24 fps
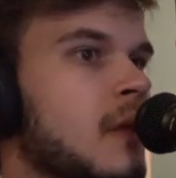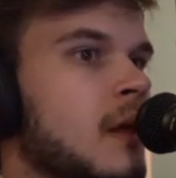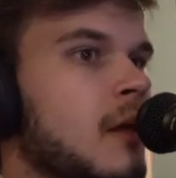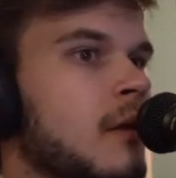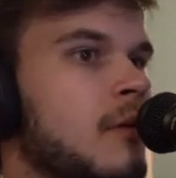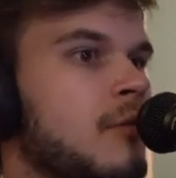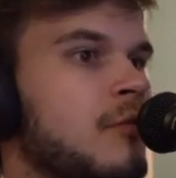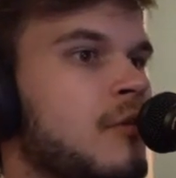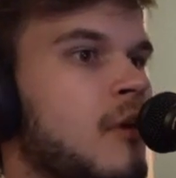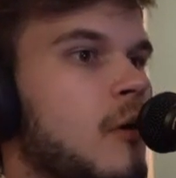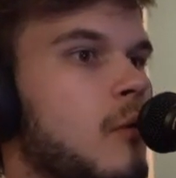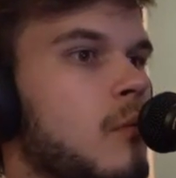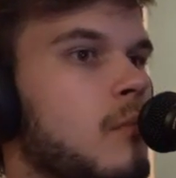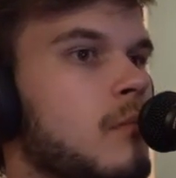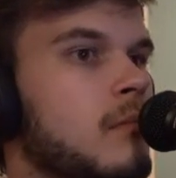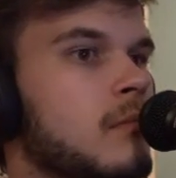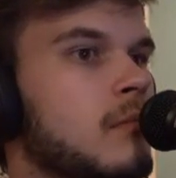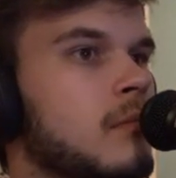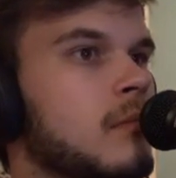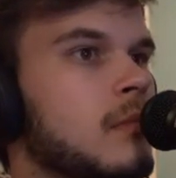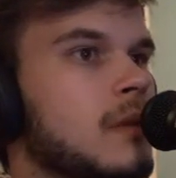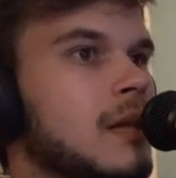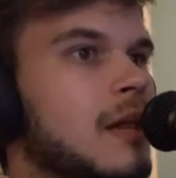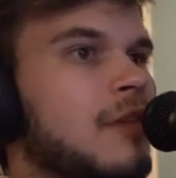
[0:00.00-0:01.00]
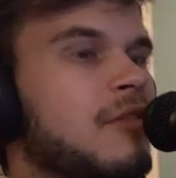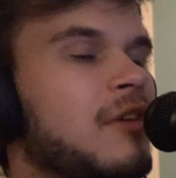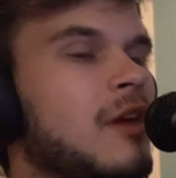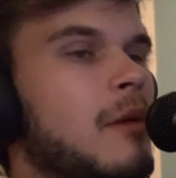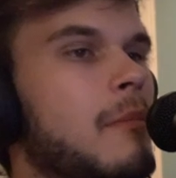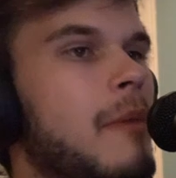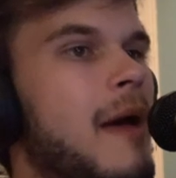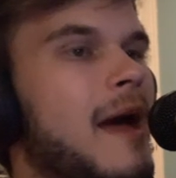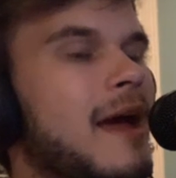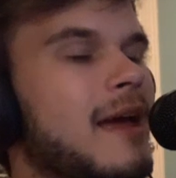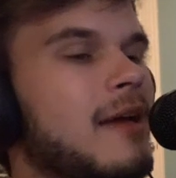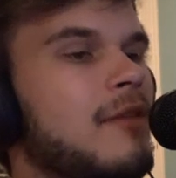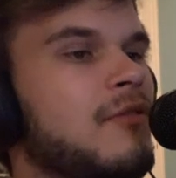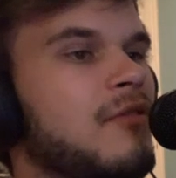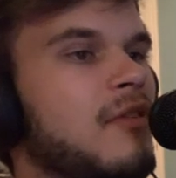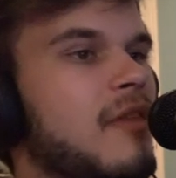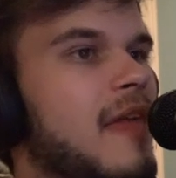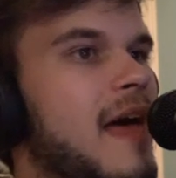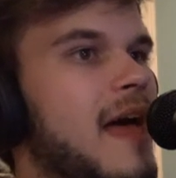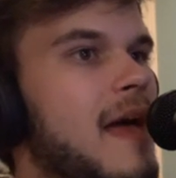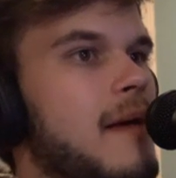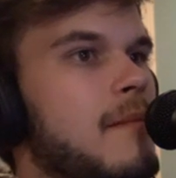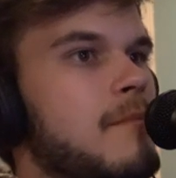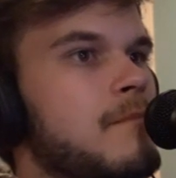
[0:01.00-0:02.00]
So, let's get back into
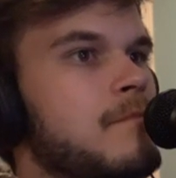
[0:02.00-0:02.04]
that.